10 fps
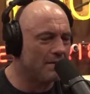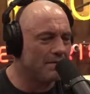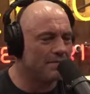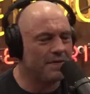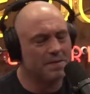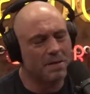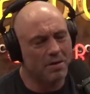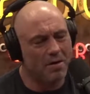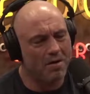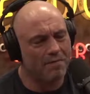fixed my
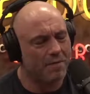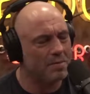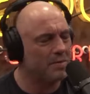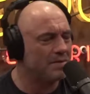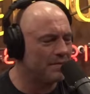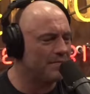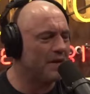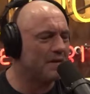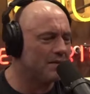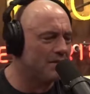car for me. He was a
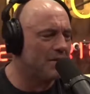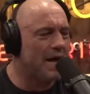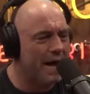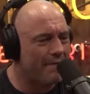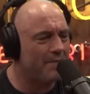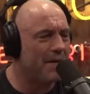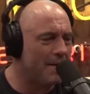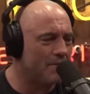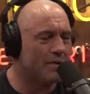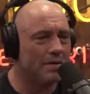fucking guy from the
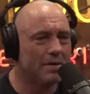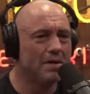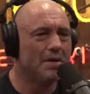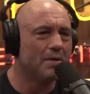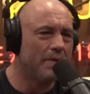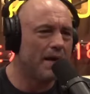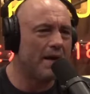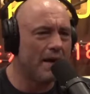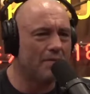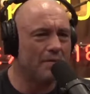neighborhood. We hang
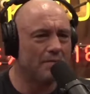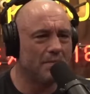out with him.